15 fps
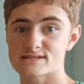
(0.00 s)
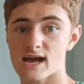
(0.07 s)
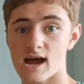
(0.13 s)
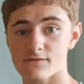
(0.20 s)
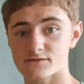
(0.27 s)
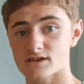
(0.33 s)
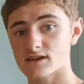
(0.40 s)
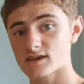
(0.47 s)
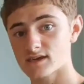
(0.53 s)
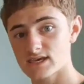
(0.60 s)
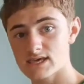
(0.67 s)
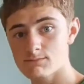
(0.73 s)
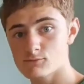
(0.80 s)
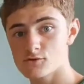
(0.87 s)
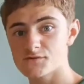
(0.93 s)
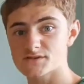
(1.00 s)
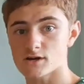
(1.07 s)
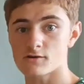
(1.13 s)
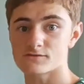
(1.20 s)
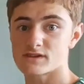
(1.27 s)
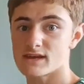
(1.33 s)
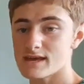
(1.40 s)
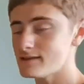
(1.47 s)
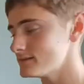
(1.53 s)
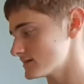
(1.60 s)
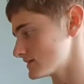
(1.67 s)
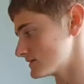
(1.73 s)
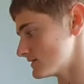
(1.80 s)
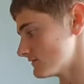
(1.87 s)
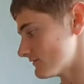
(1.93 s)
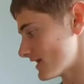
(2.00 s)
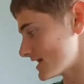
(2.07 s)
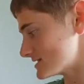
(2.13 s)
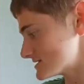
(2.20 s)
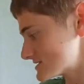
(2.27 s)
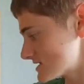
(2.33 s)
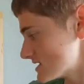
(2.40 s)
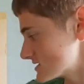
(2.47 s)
after the key moves of the Indian defence,